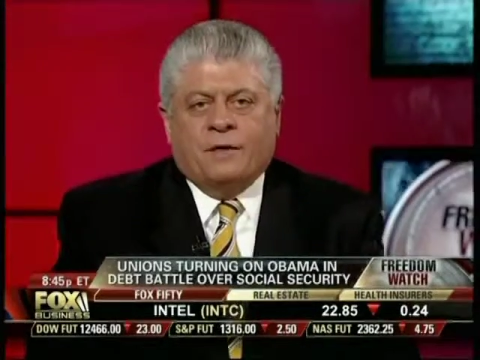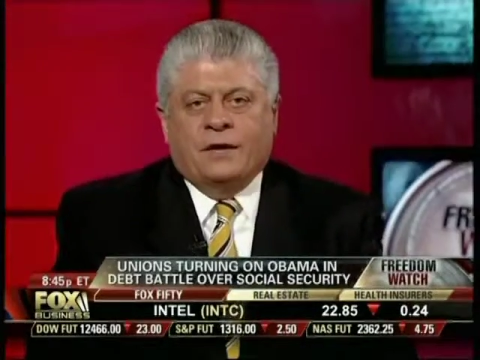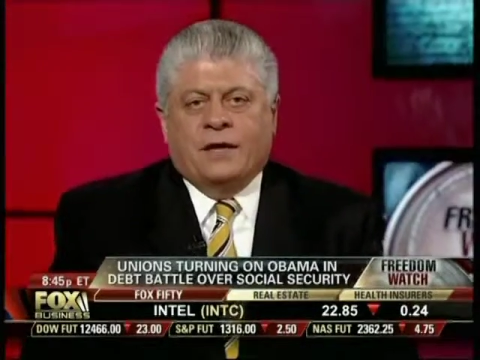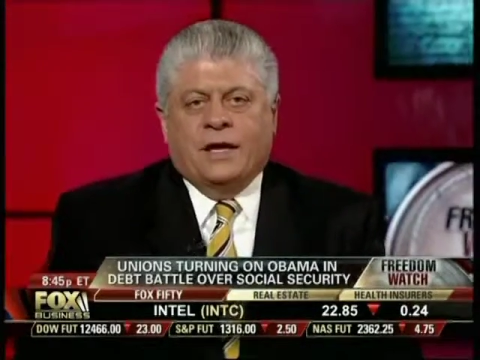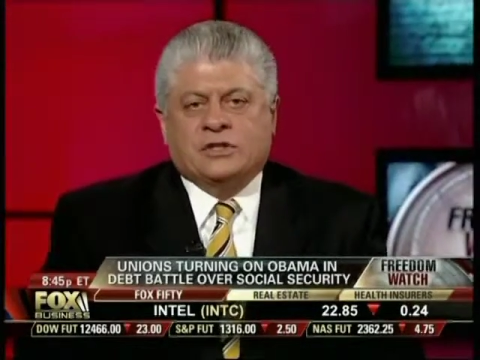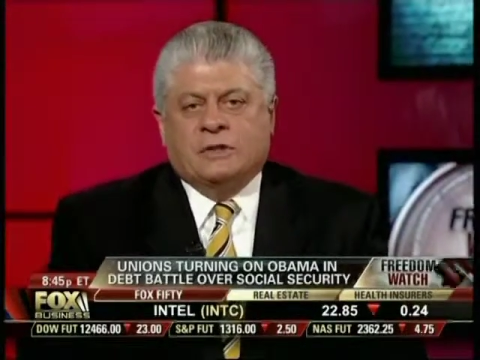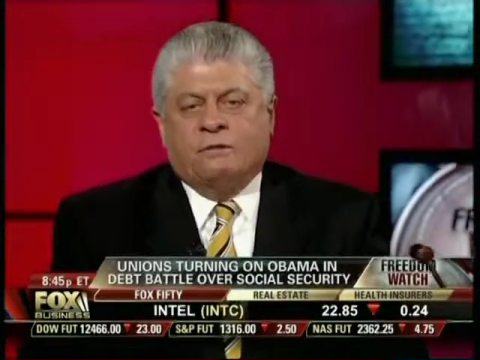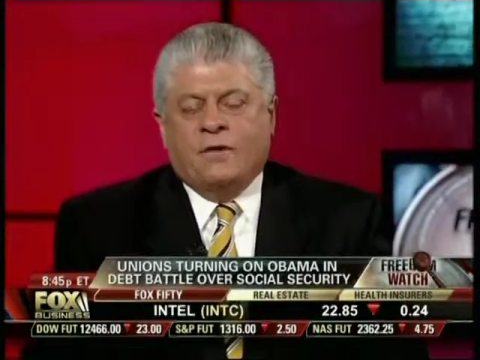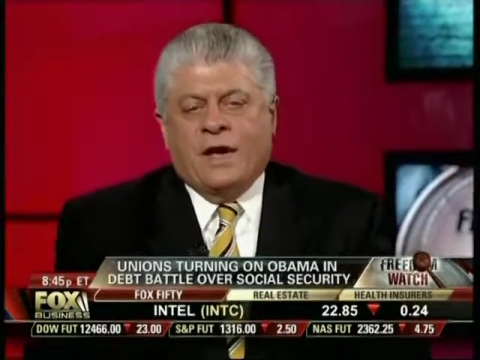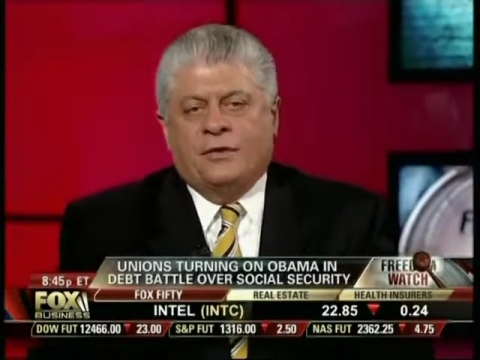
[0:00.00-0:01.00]
Foundation
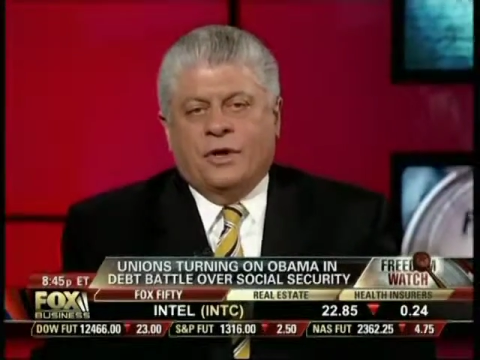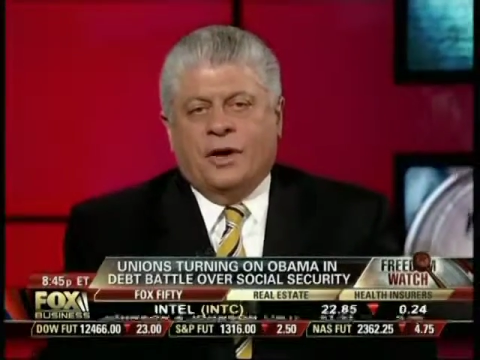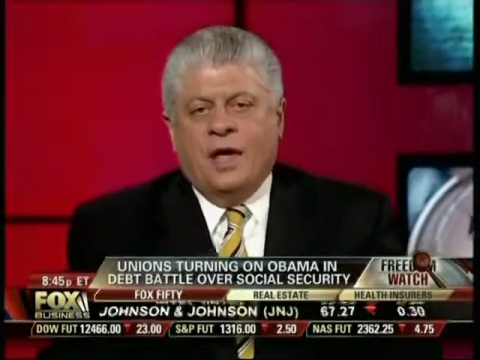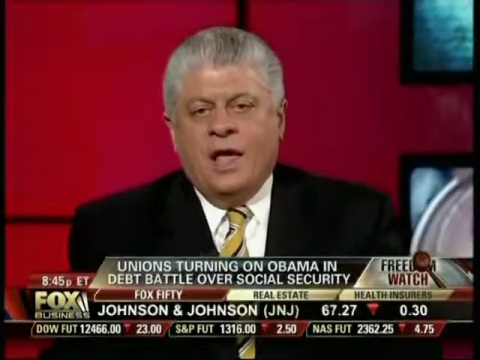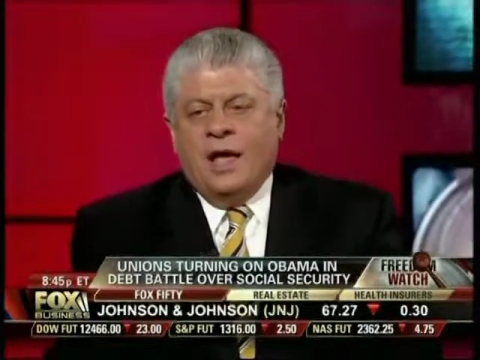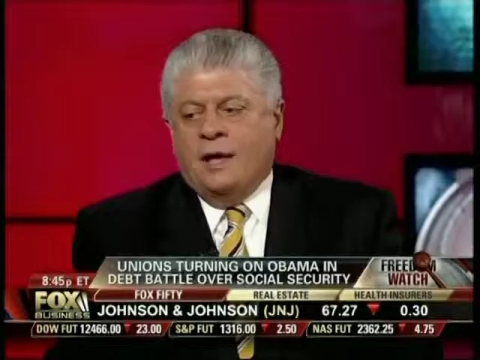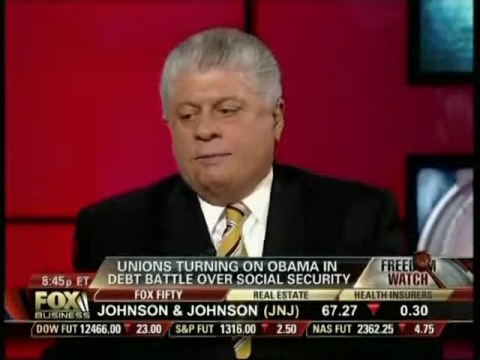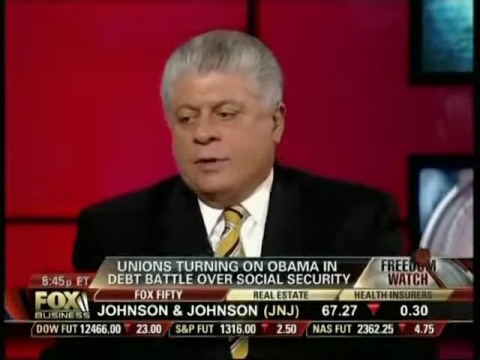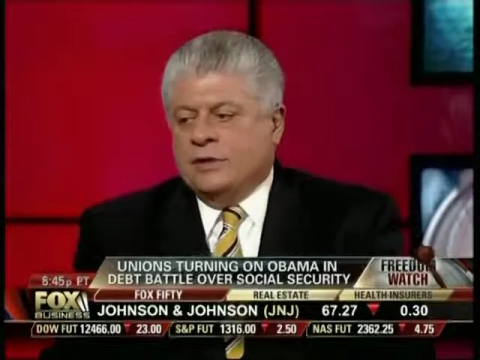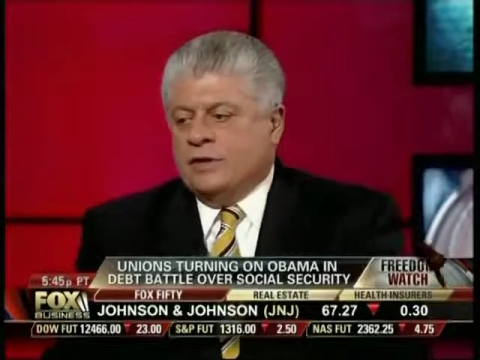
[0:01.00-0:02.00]
founder and
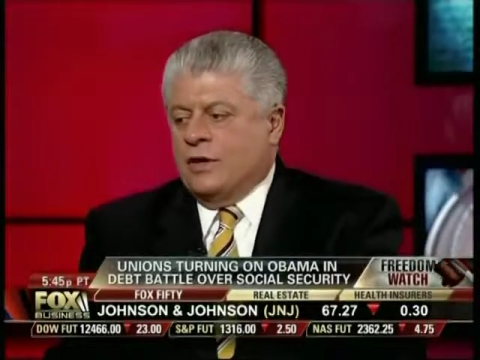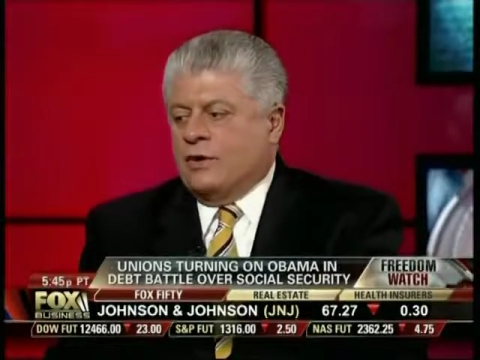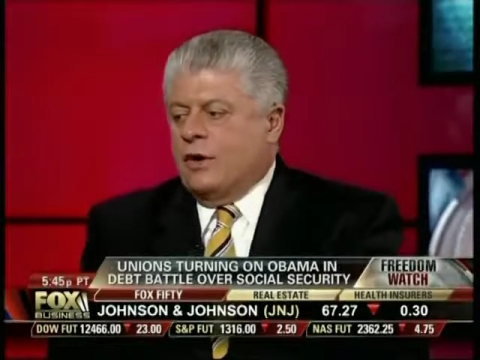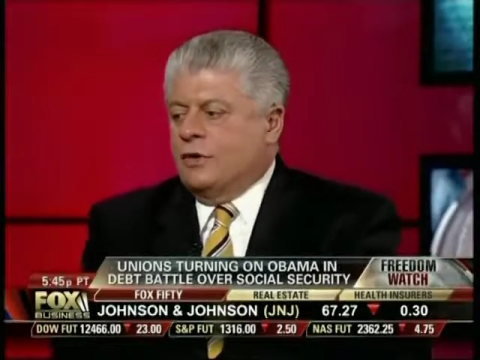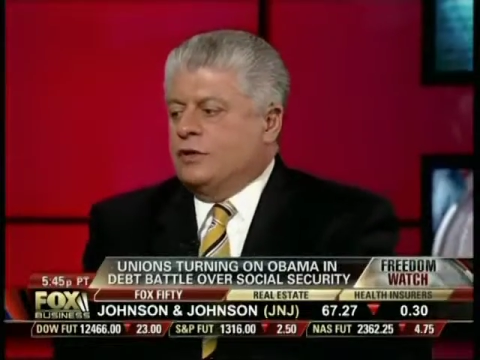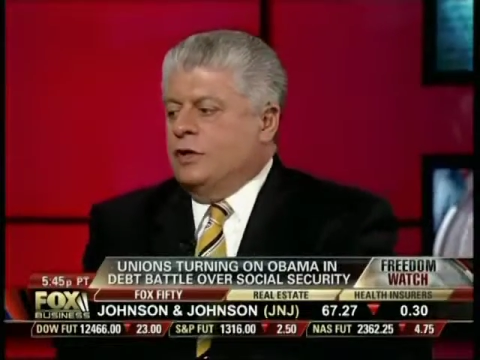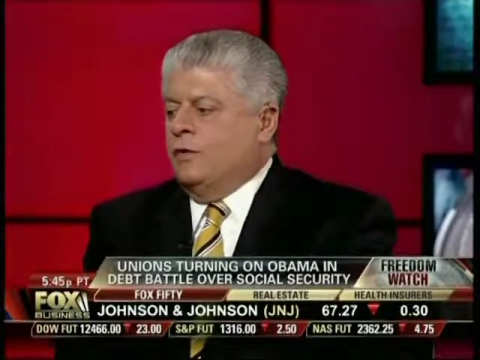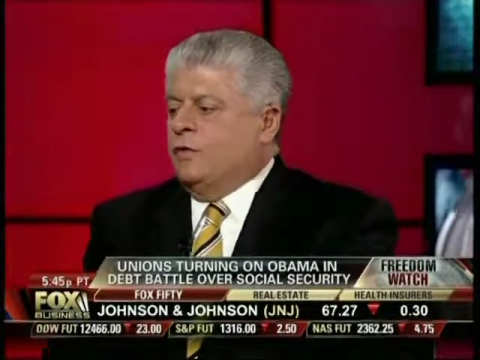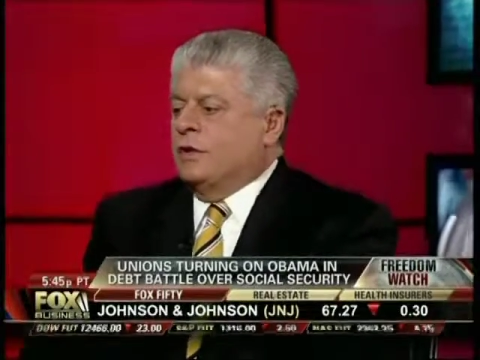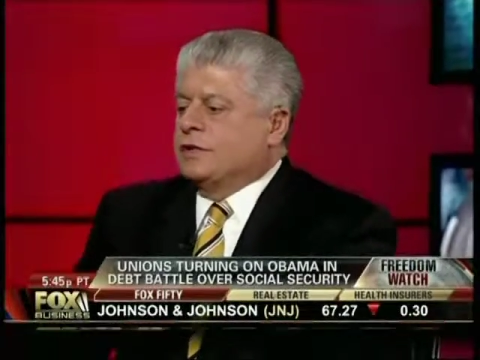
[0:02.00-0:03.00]
president. Carl, to you
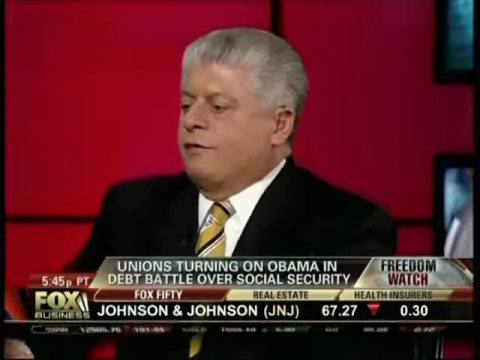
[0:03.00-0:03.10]
first.